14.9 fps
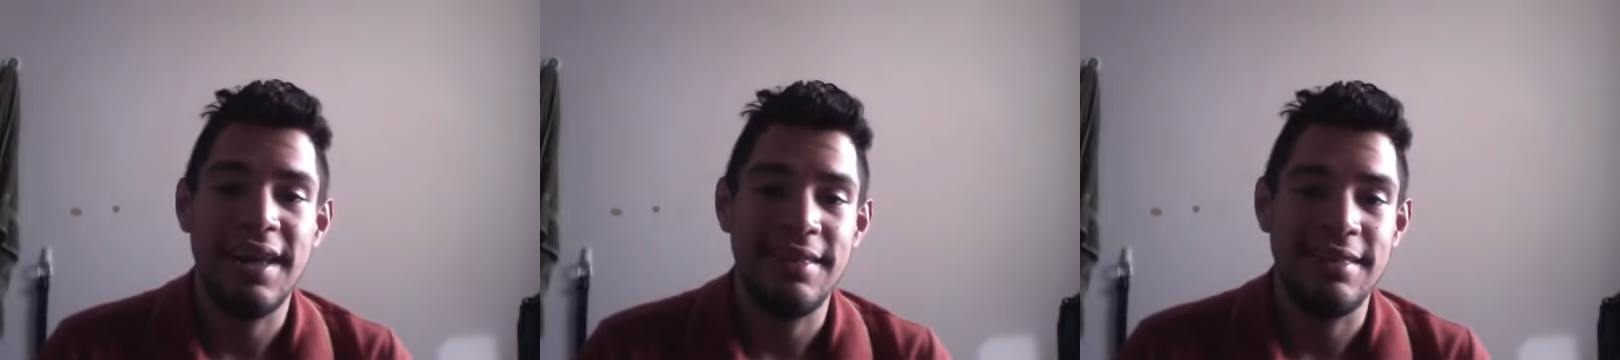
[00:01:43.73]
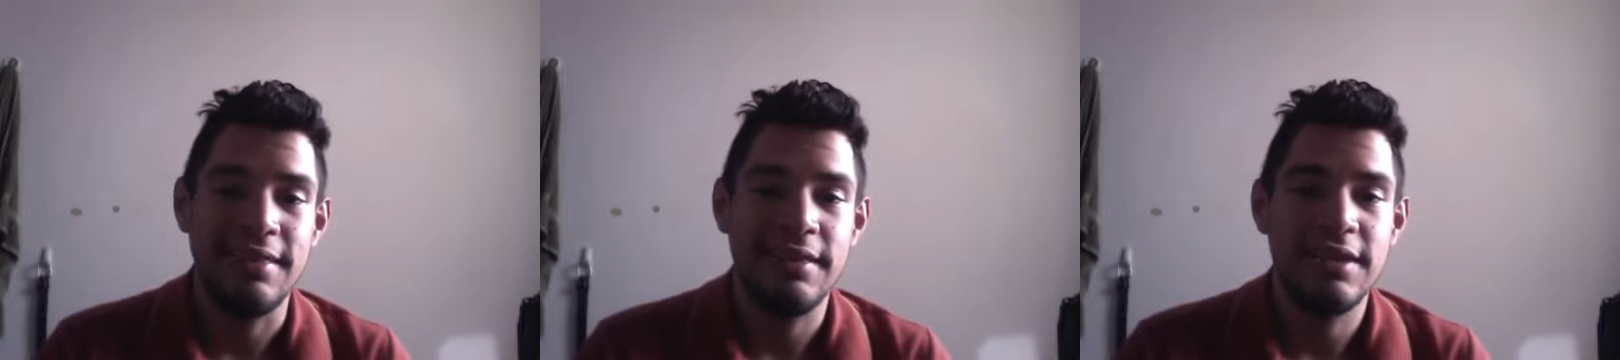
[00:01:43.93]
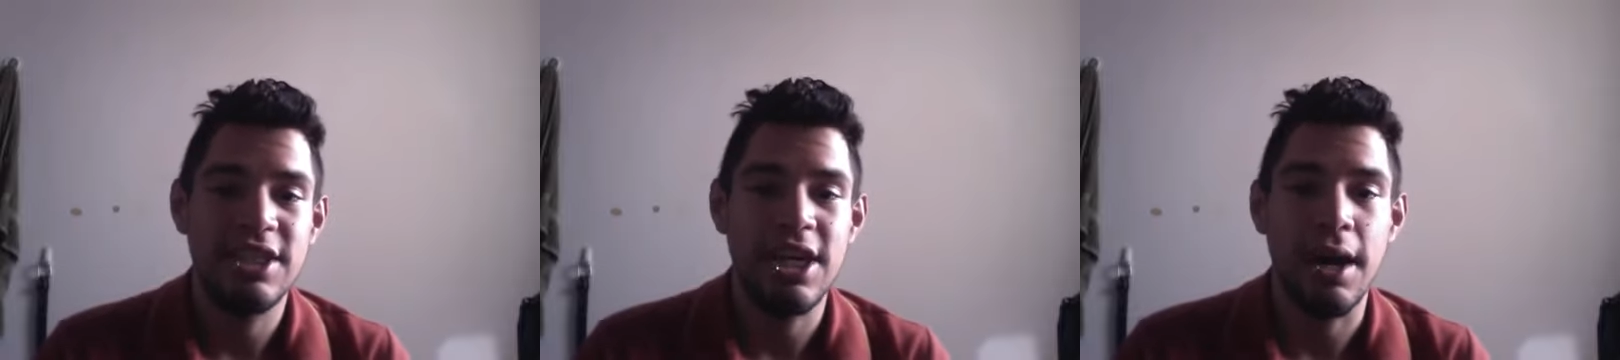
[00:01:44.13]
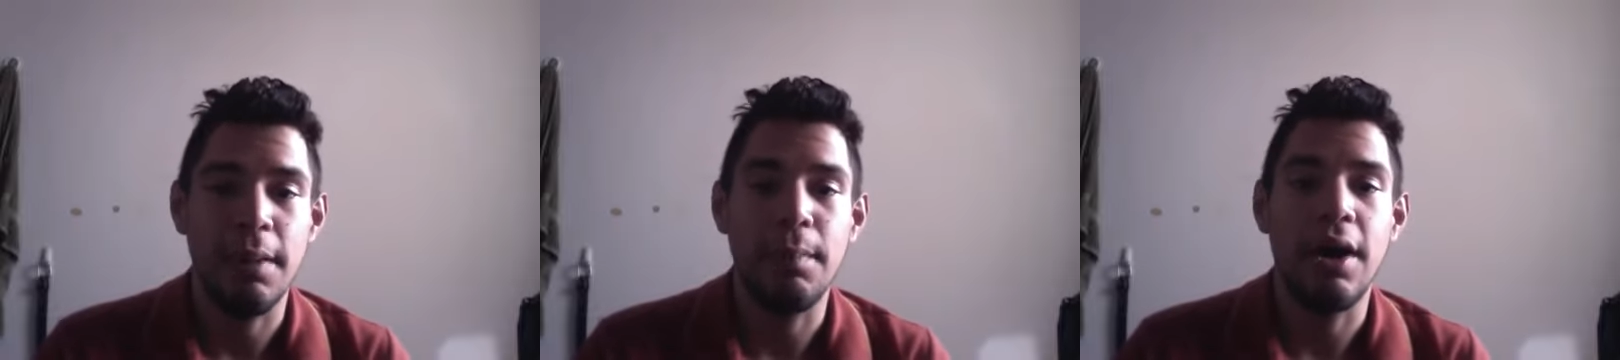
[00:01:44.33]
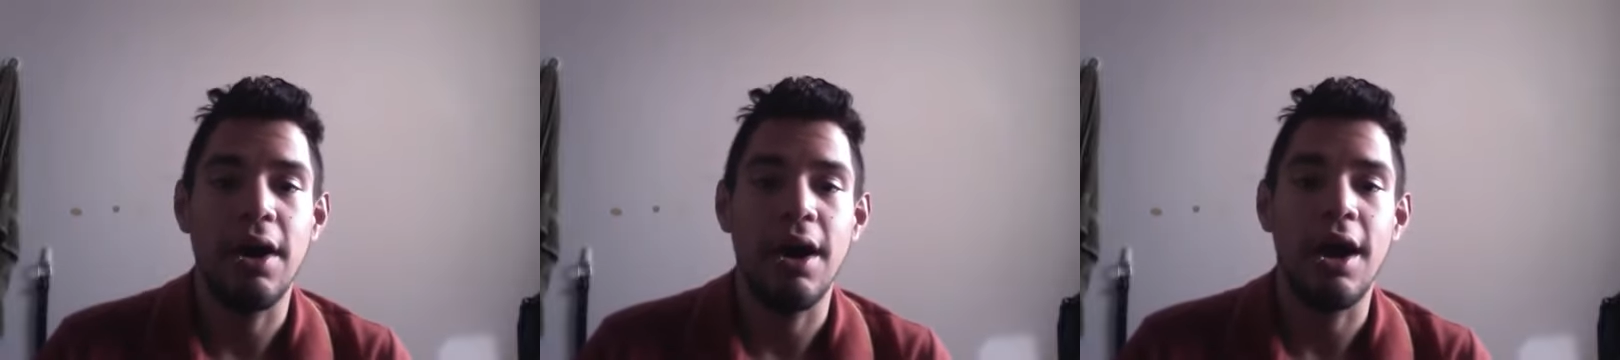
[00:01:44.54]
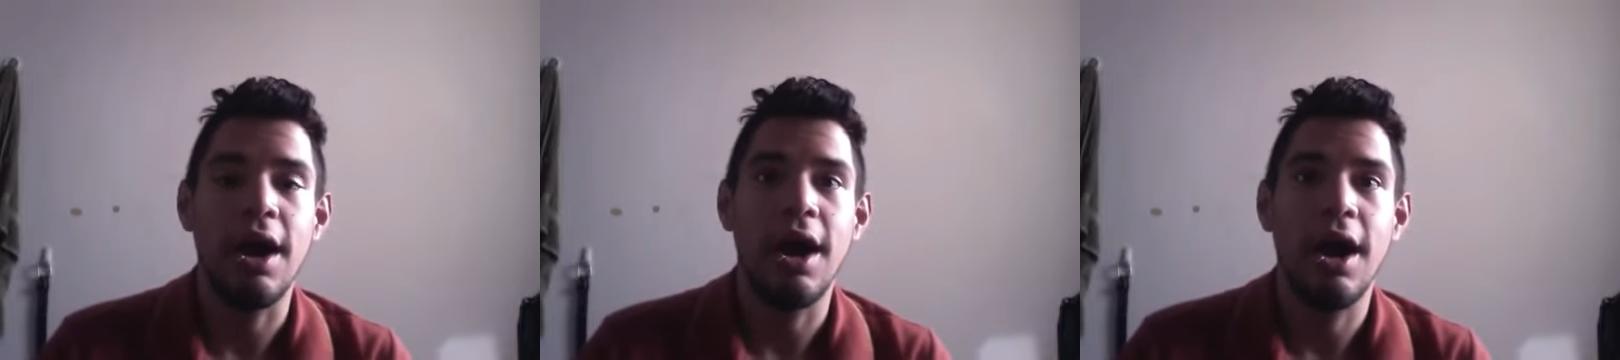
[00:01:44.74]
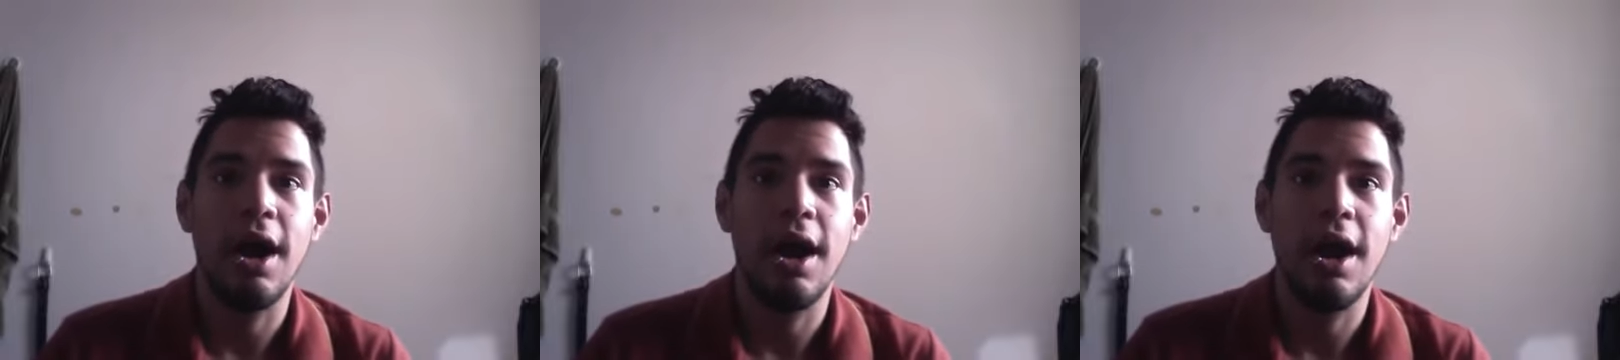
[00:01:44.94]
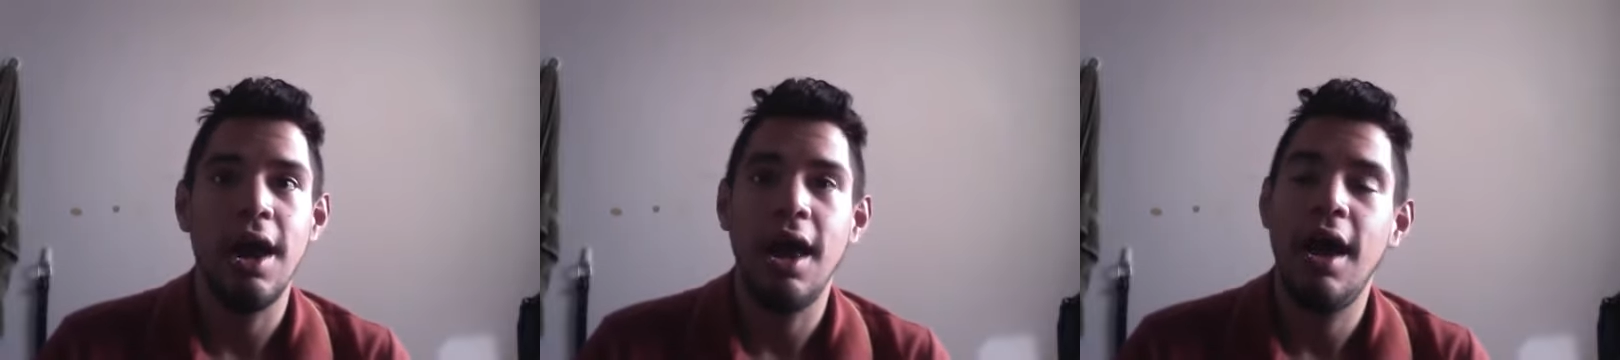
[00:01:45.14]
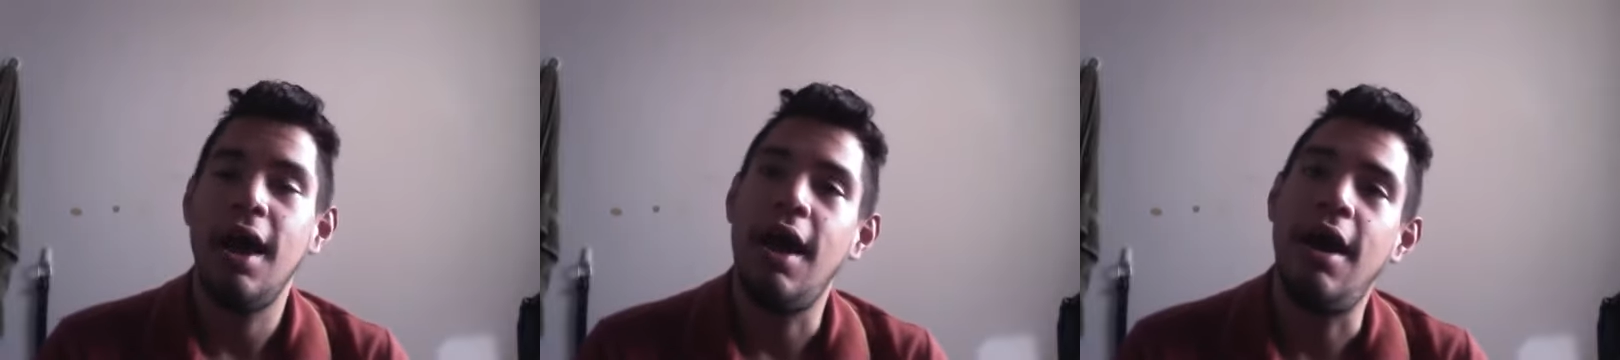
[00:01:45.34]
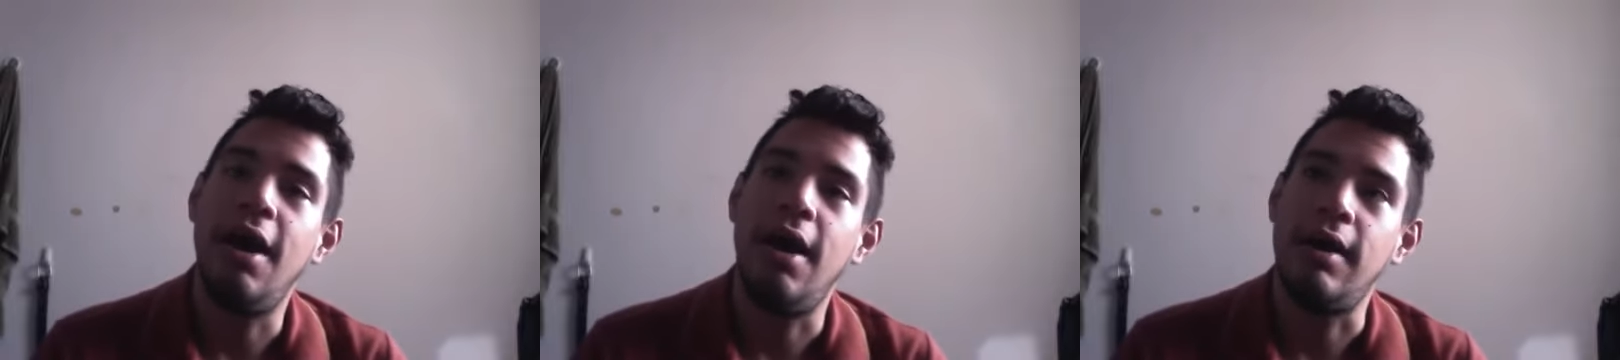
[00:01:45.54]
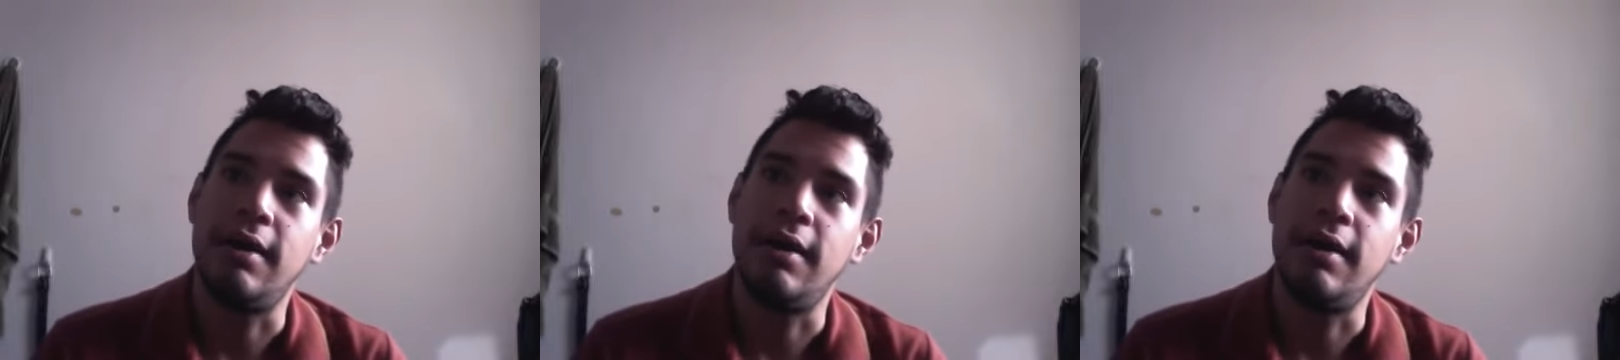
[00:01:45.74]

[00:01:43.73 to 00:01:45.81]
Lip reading: shang ban, shang bar,